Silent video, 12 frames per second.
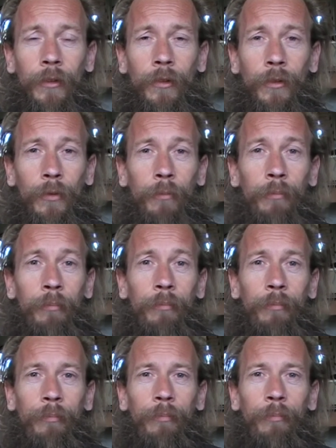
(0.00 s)
So
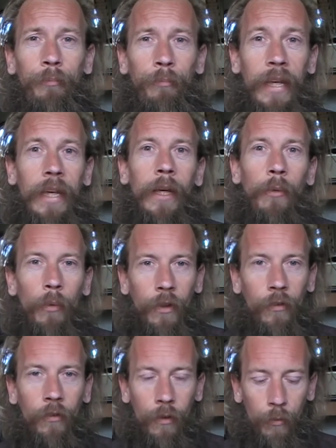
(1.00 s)
being
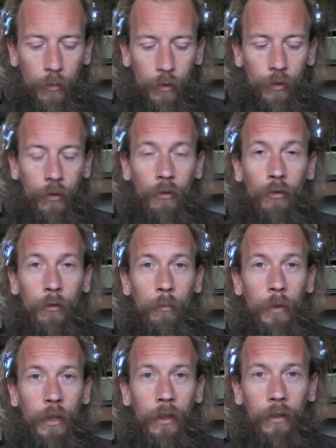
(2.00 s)
with someone, you should
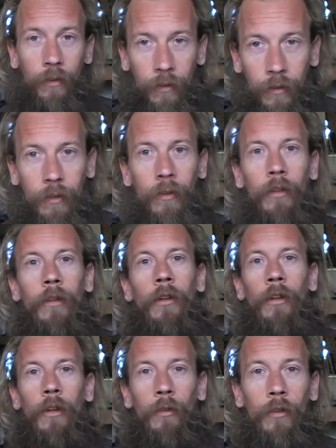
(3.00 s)
be,
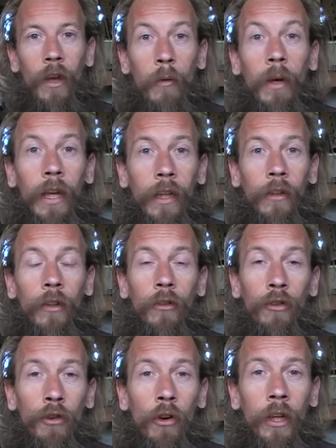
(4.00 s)
you know, doubling the
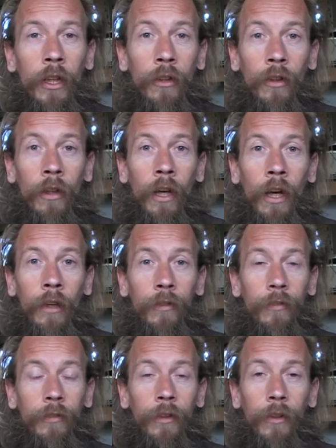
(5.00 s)
joy in your
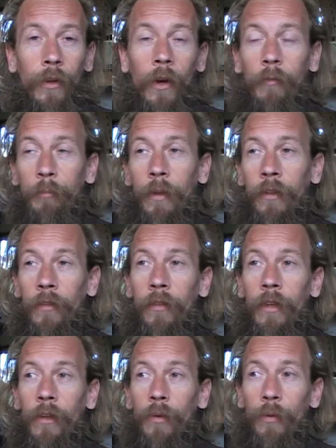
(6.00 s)
life. You know, I've been
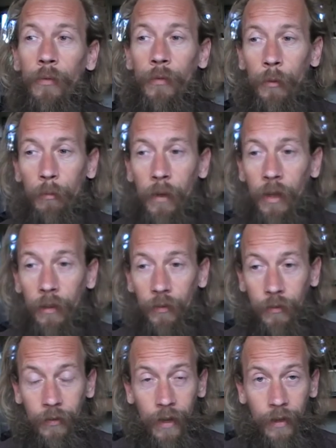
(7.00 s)
single for the
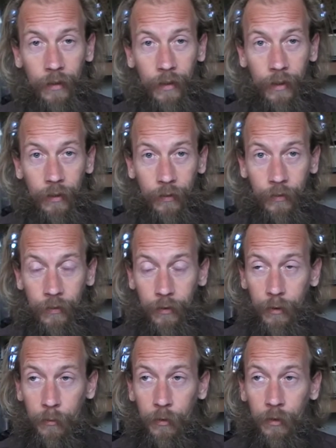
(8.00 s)
past 10 years,
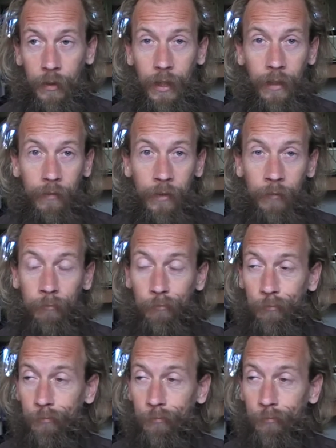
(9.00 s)
coming on 11.